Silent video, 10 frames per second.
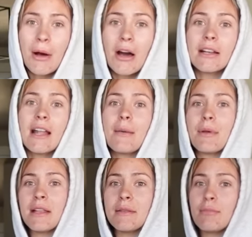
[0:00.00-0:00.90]
potted
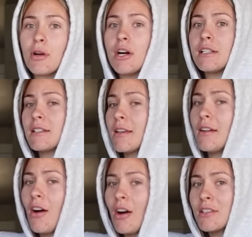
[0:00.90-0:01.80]
up and put
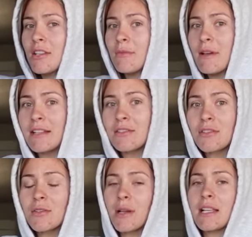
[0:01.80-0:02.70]
onto the
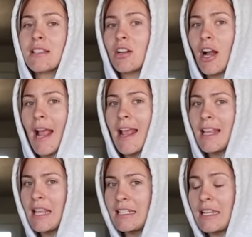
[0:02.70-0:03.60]
mantle so it can start
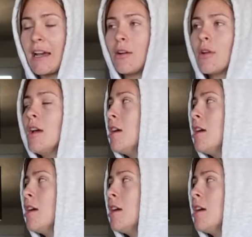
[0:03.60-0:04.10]
hanging down.